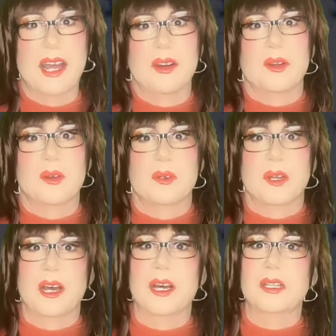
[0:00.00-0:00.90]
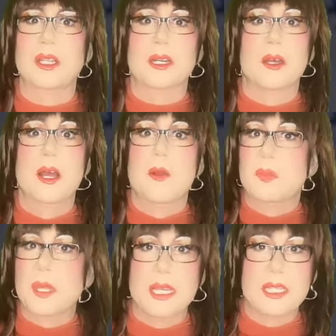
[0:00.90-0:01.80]
I don't know. Look,
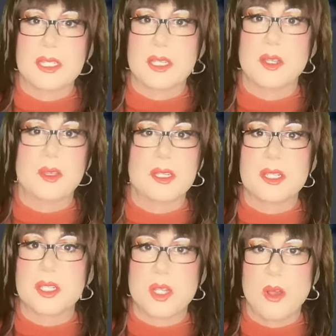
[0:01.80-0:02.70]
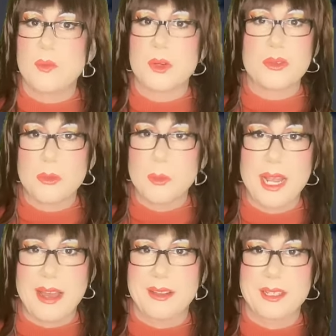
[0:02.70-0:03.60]
this is all virtual
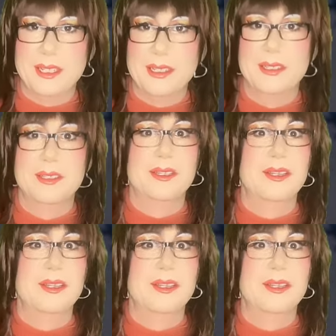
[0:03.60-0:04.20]
reality.